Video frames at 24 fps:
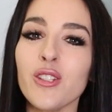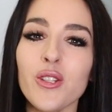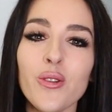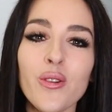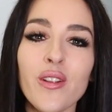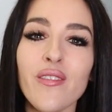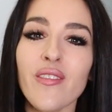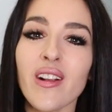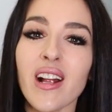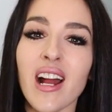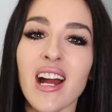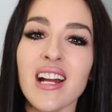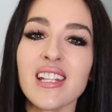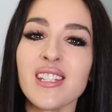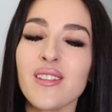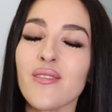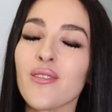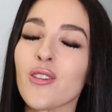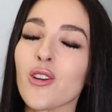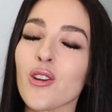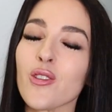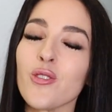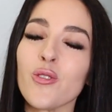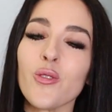two different kinds
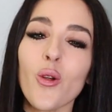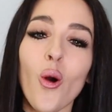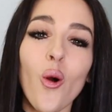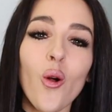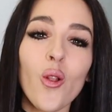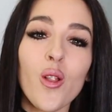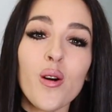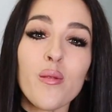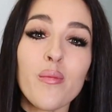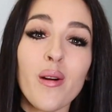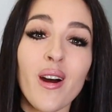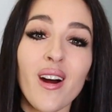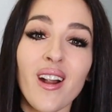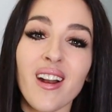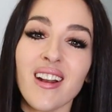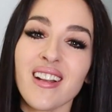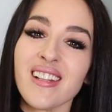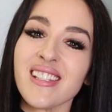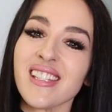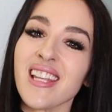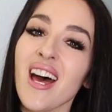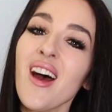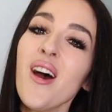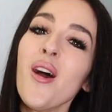of granola
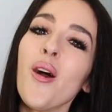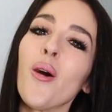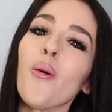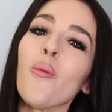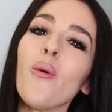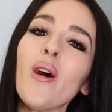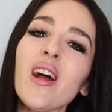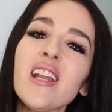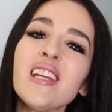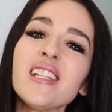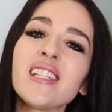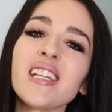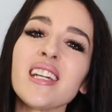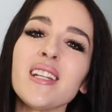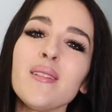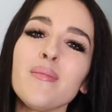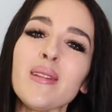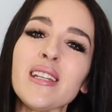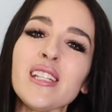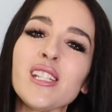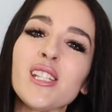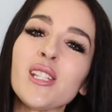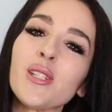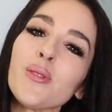bars. One is gonna
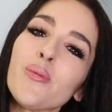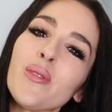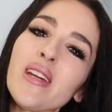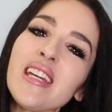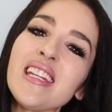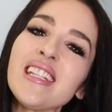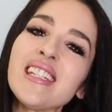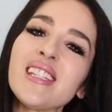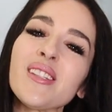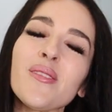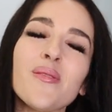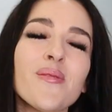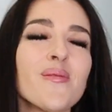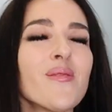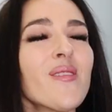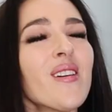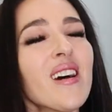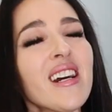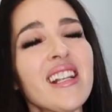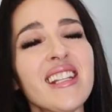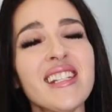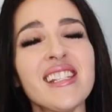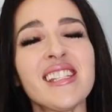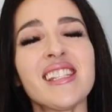be sweet,
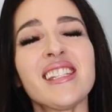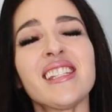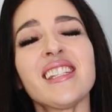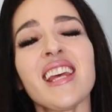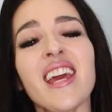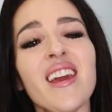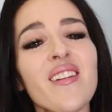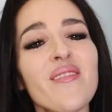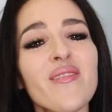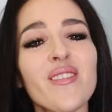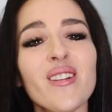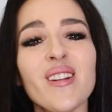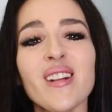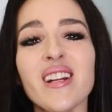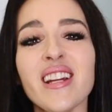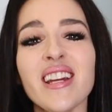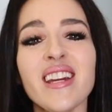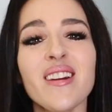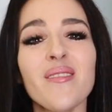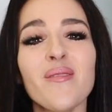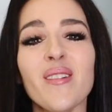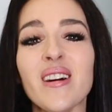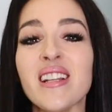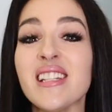one is
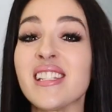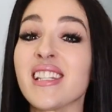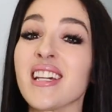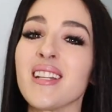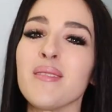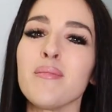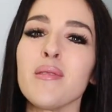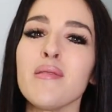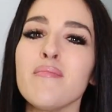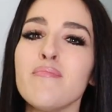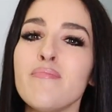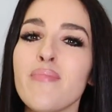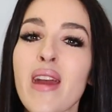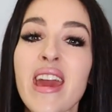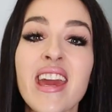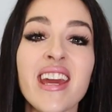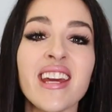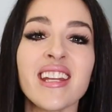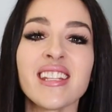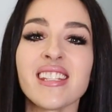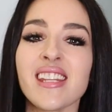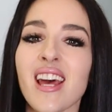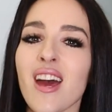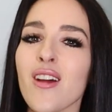savory, one is gonna be
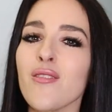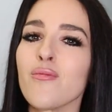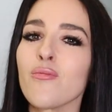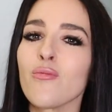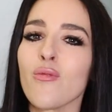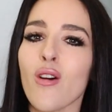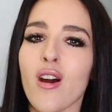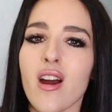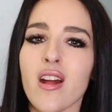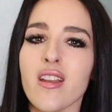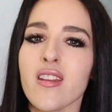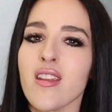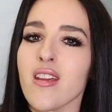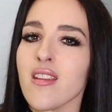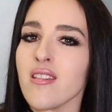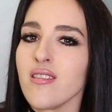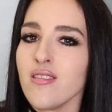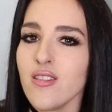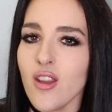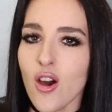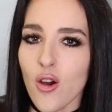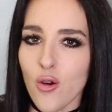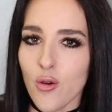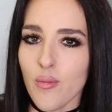baked, and
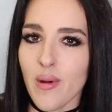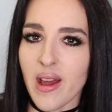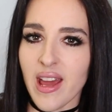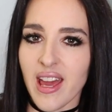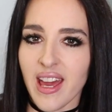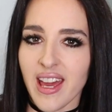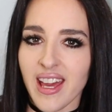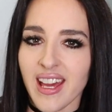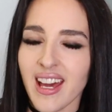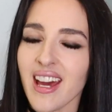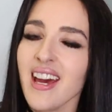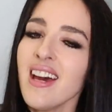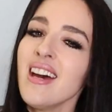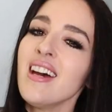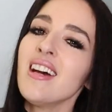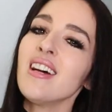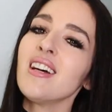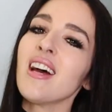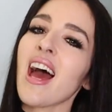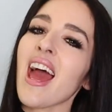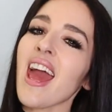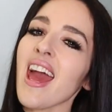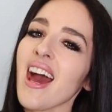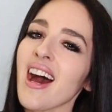one no bake.
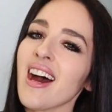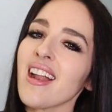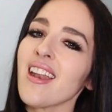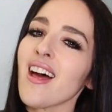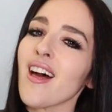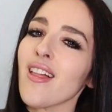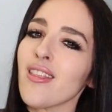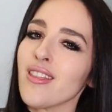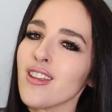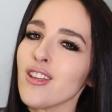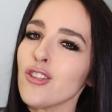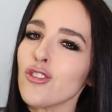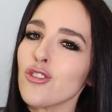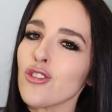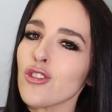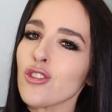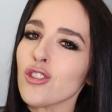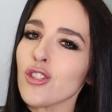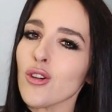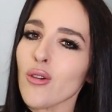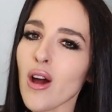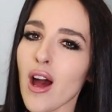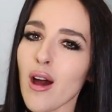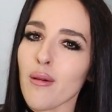And these
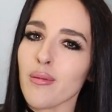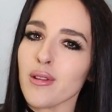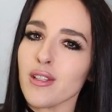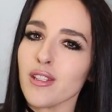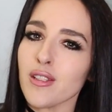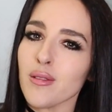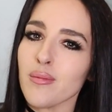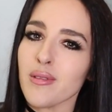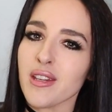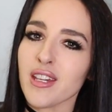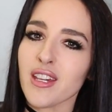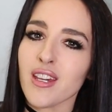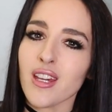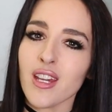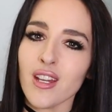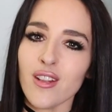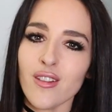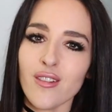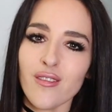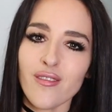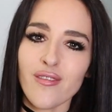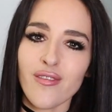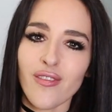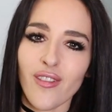just so happen to be
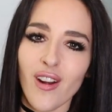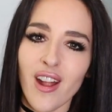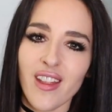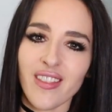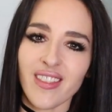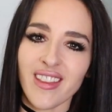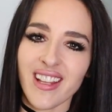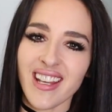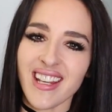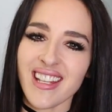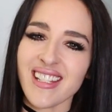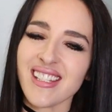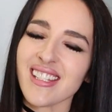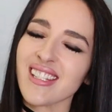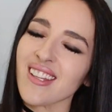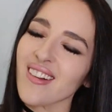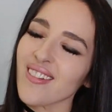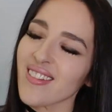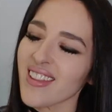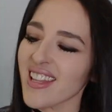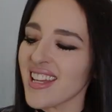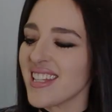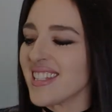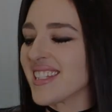keto friendly.
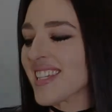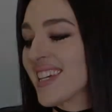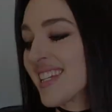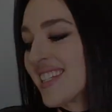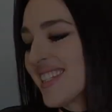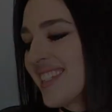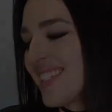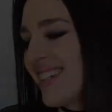So let's get